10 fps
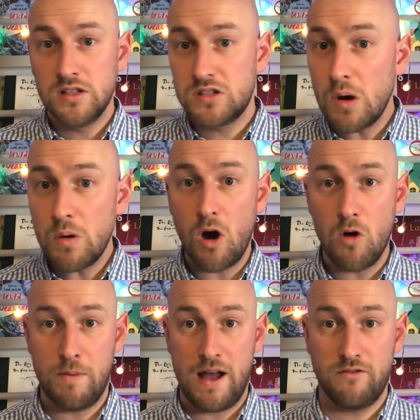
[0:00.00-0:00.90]
Don't
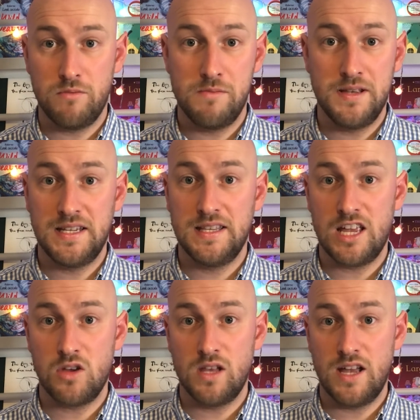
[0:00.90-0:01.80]
hold back from admitting
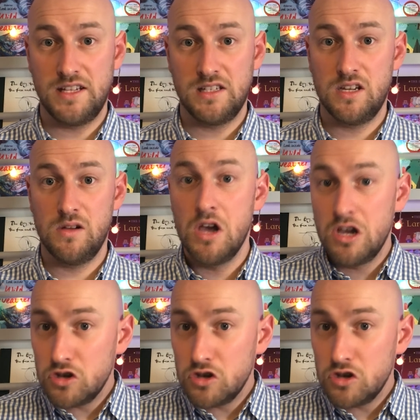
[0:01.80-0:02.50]
that you're learning too.